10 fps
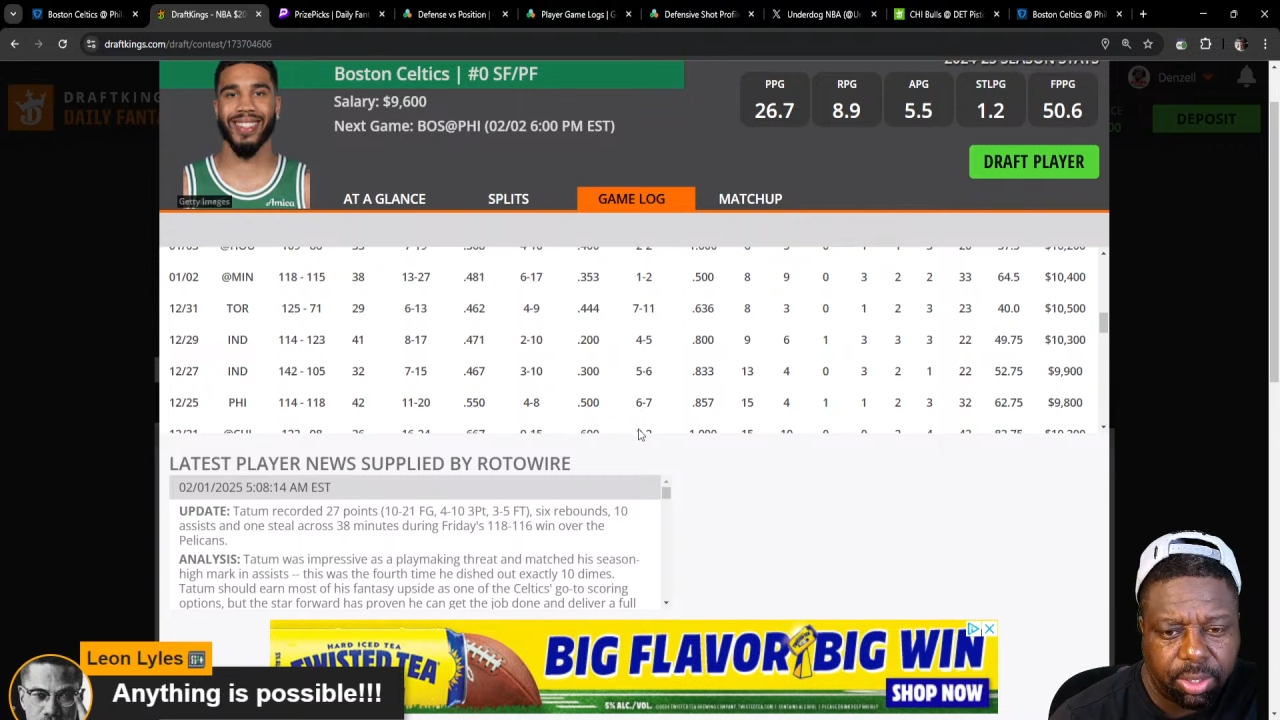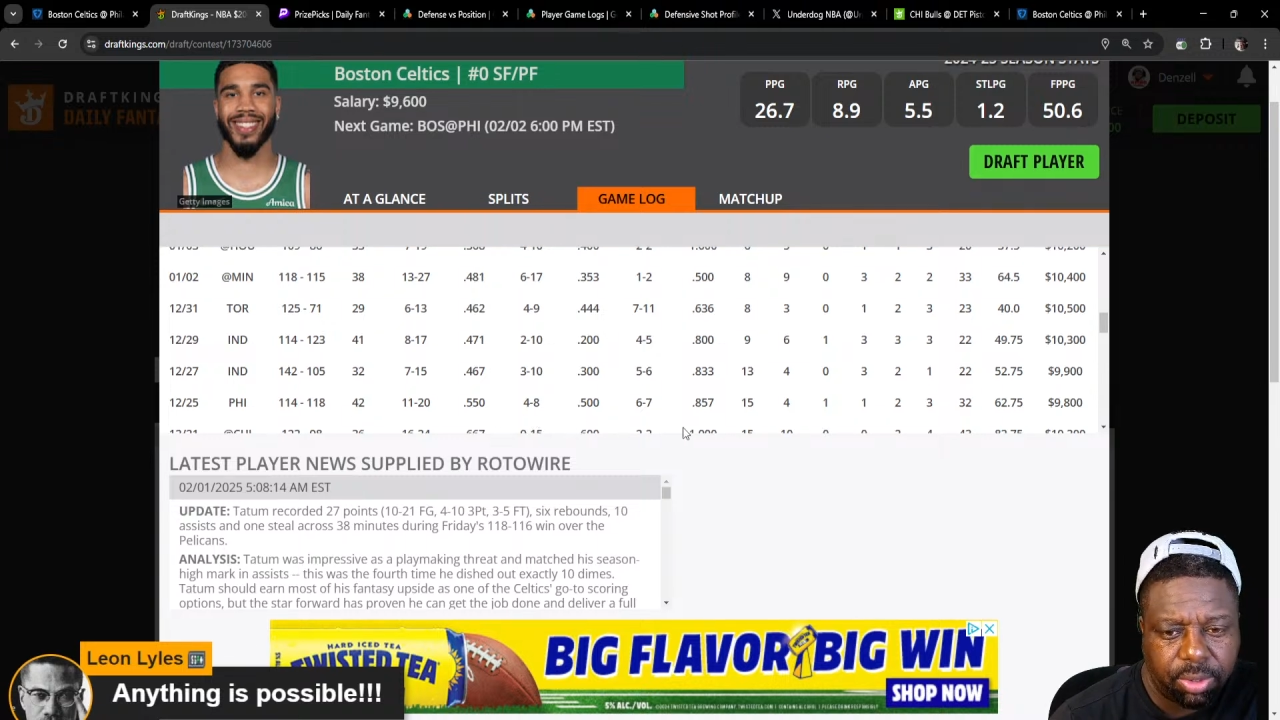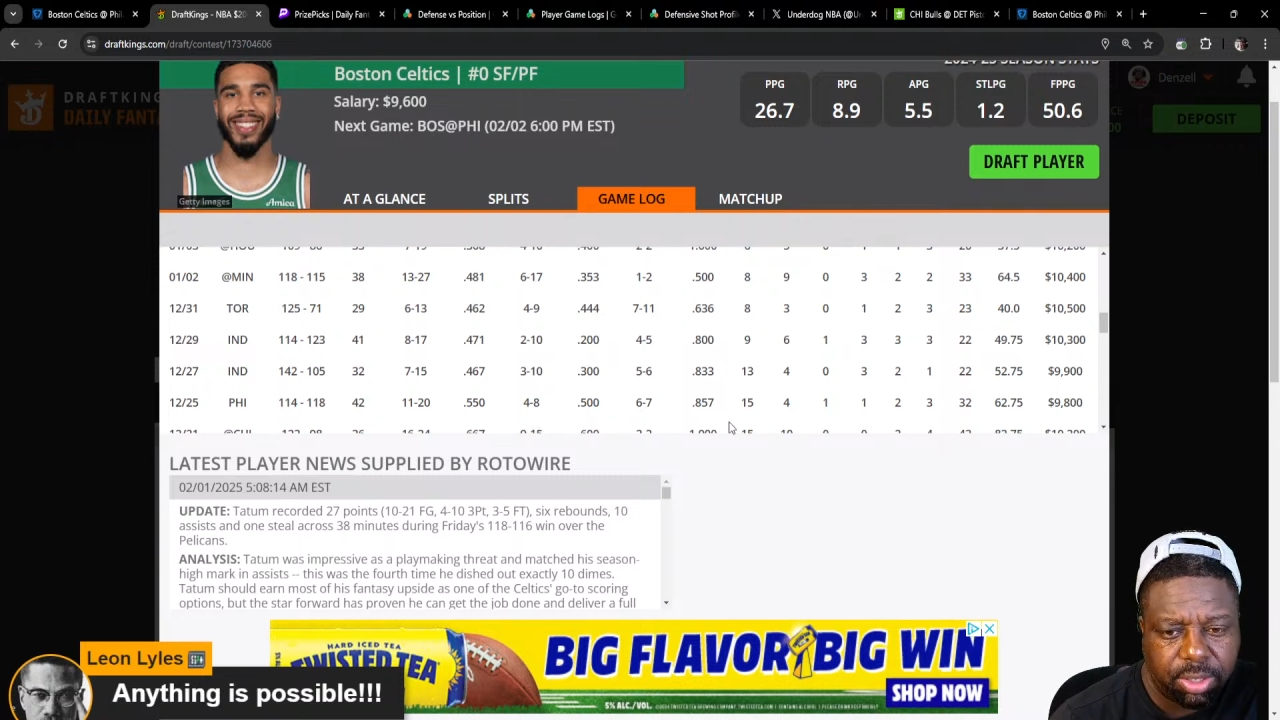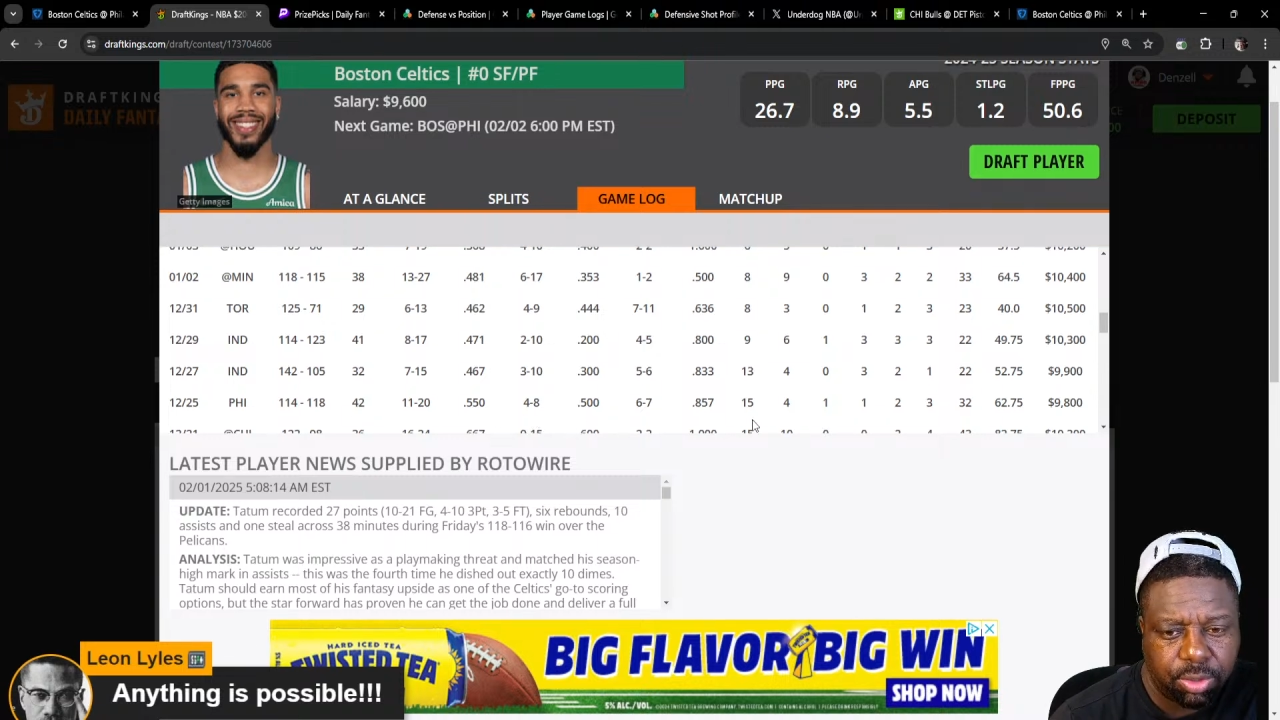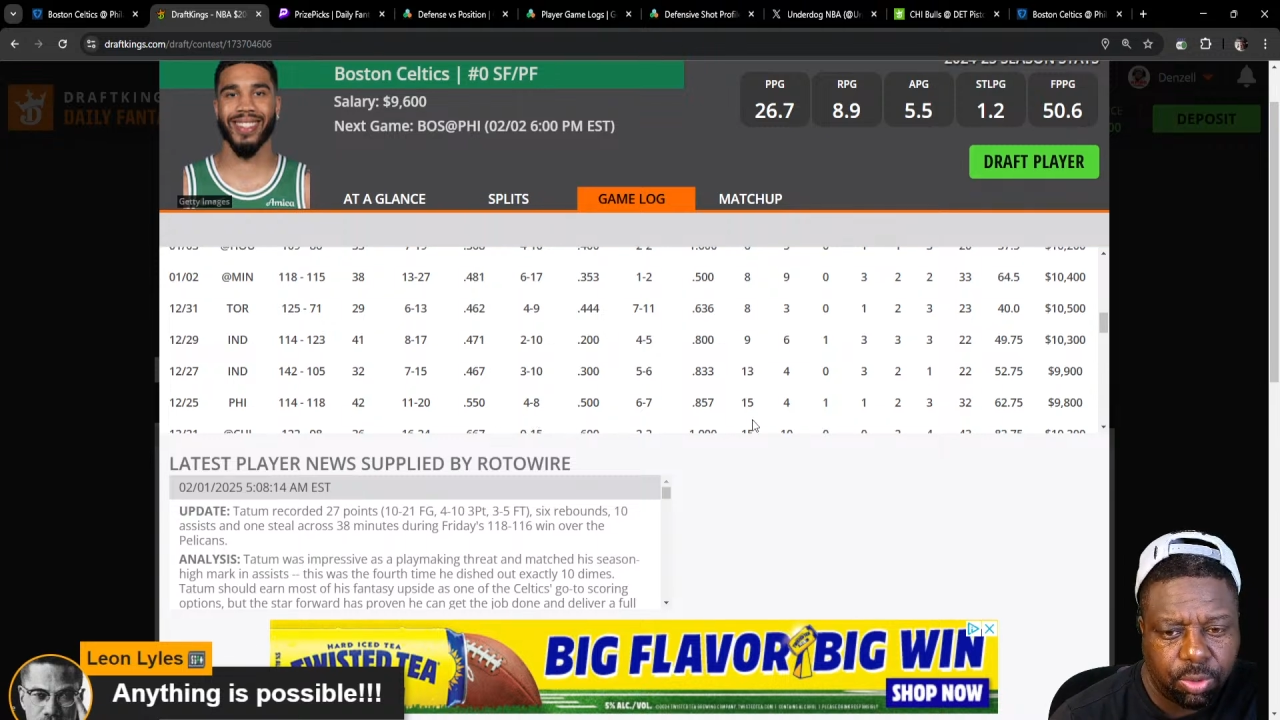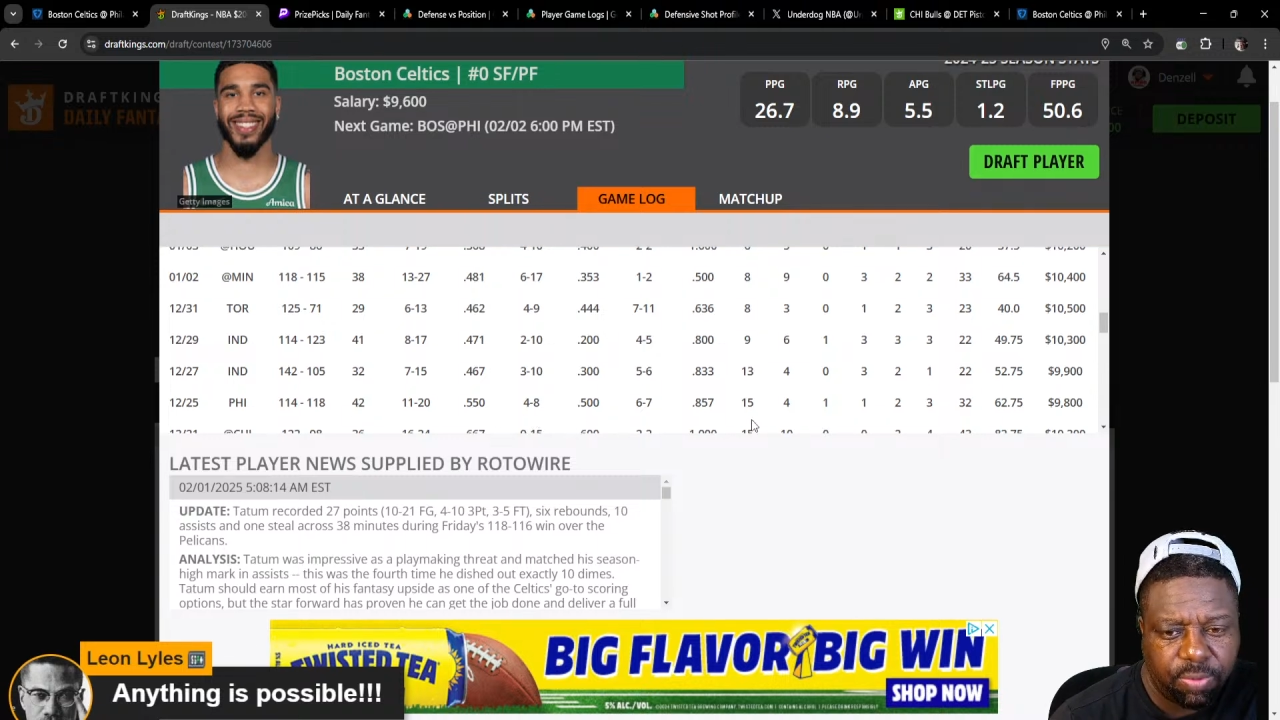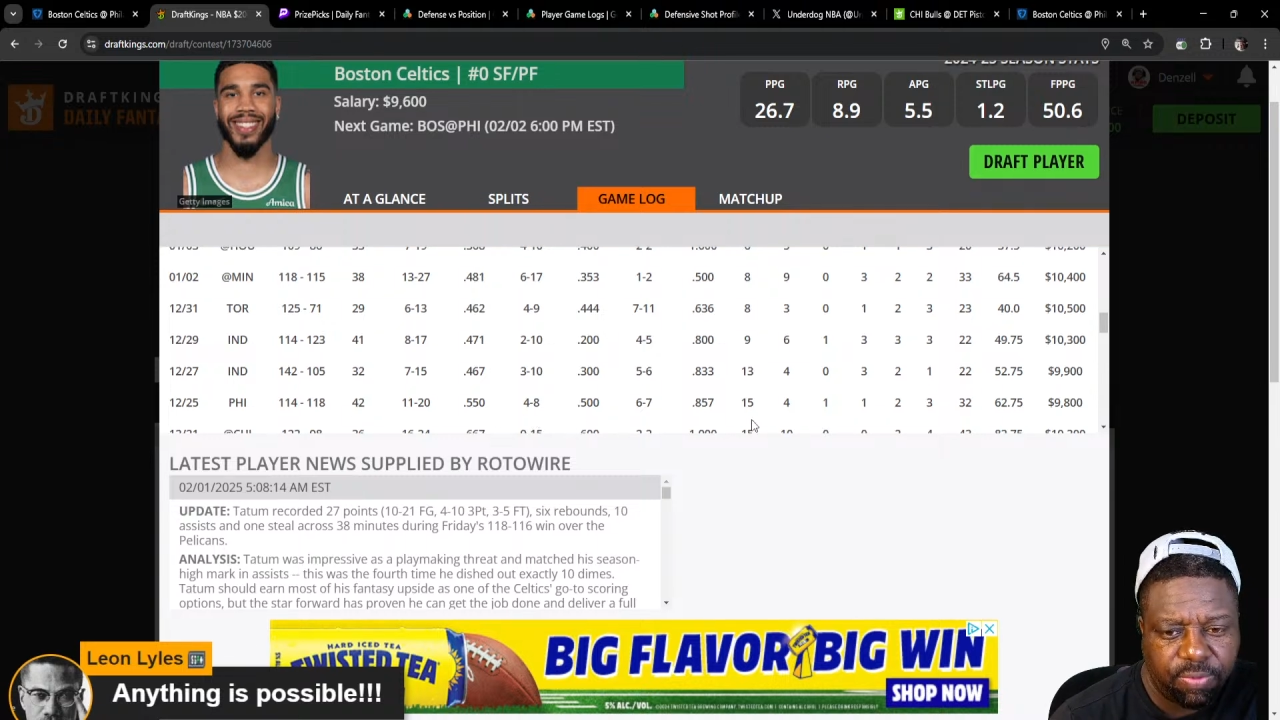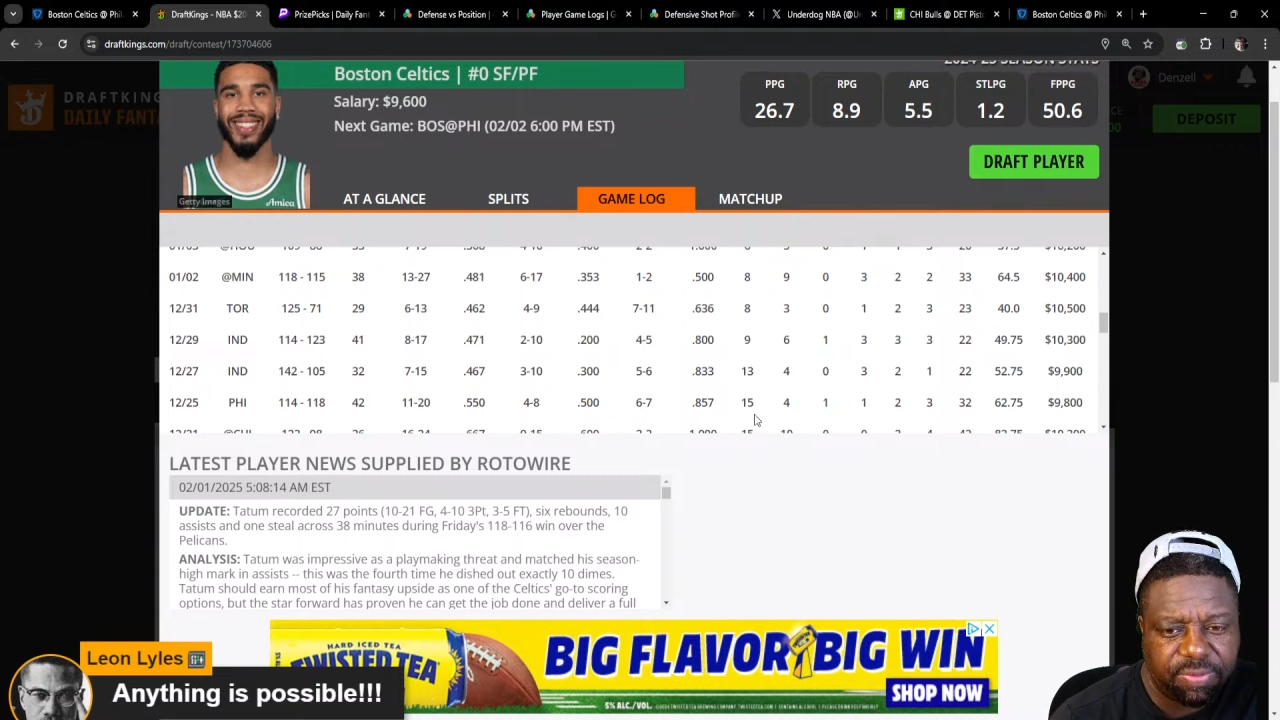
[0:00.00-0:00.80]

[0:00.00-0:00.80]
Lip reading: 32,